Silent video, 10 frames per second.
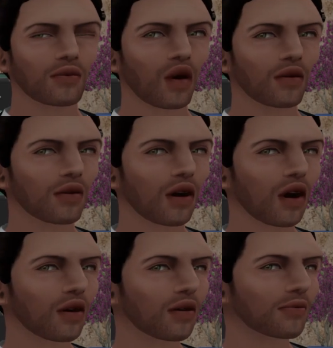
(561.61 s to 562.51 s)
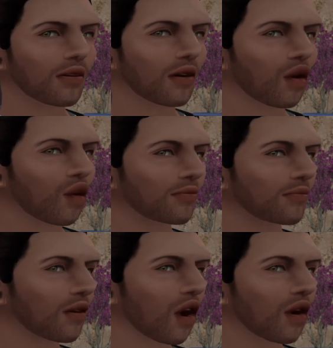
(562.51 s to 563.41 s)
months, years.
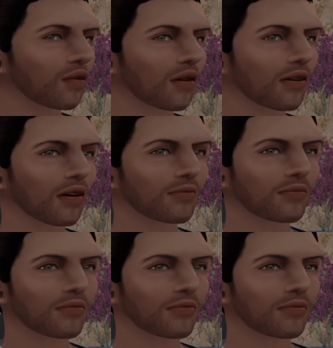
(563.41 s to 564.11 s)
Absolutely.